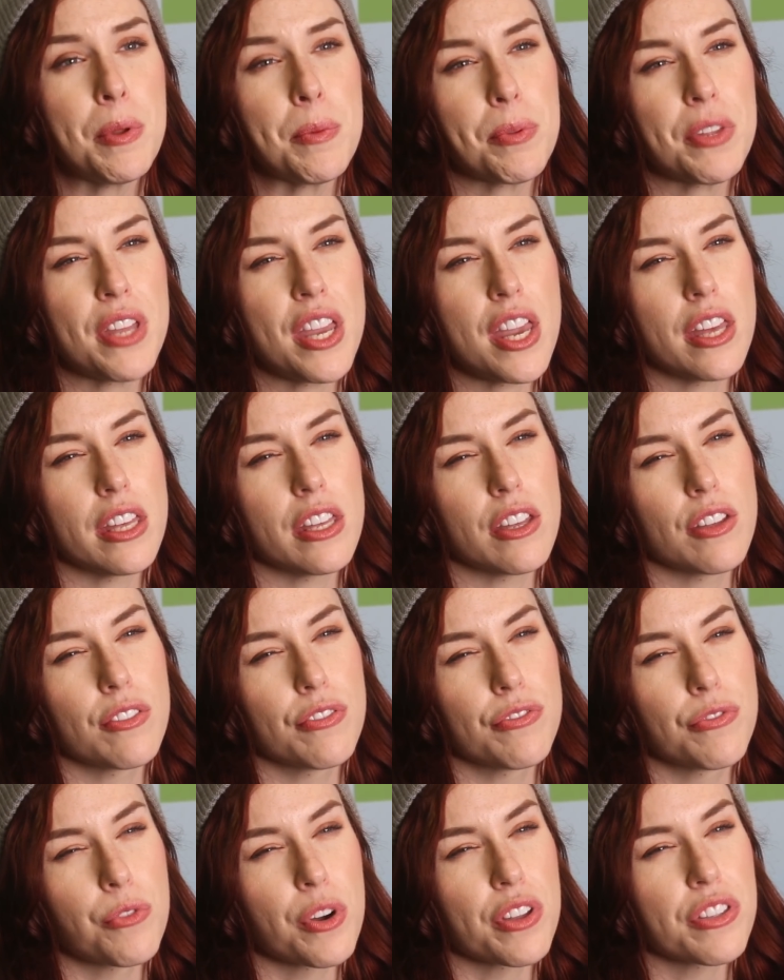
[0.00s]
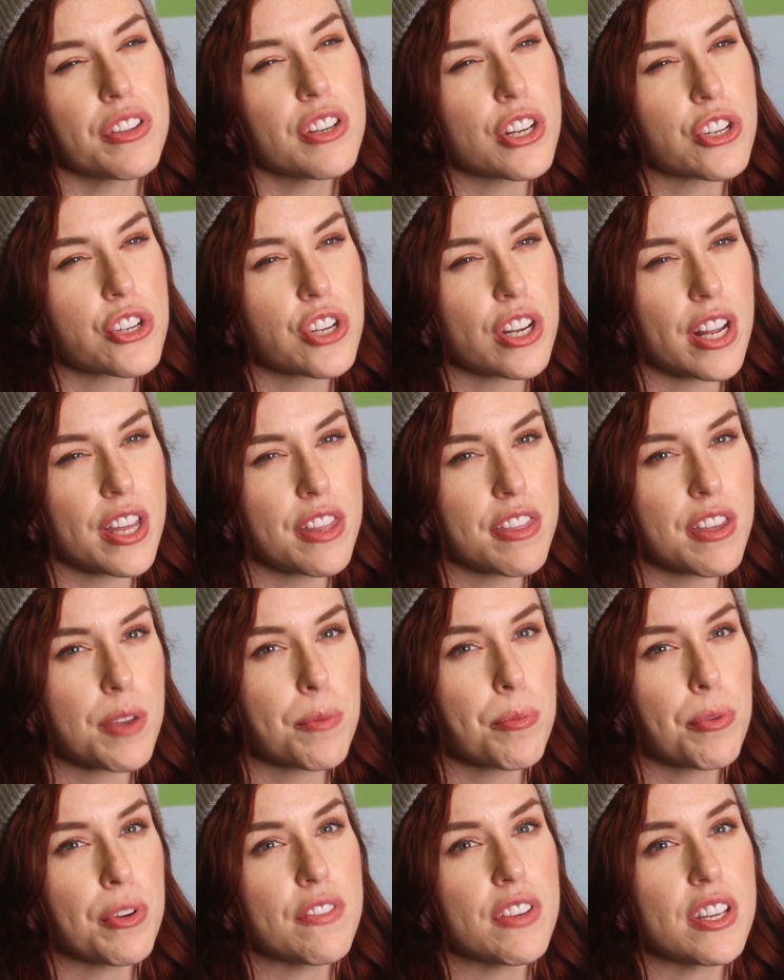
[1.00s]
had been playing 4th edition, I
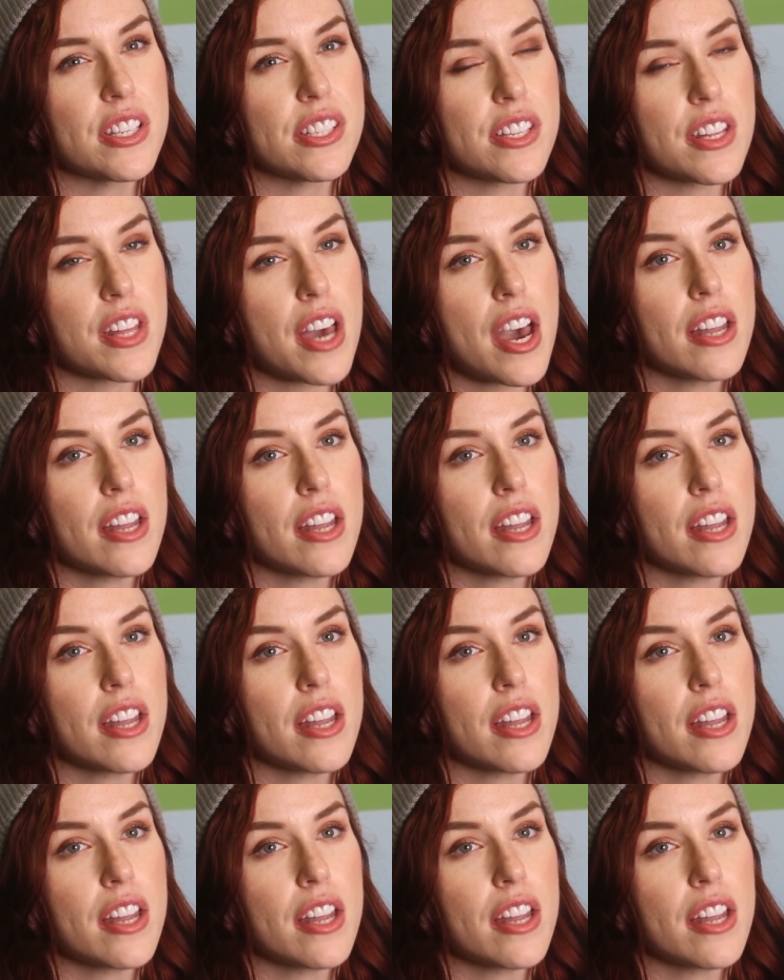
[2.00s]
think, previous to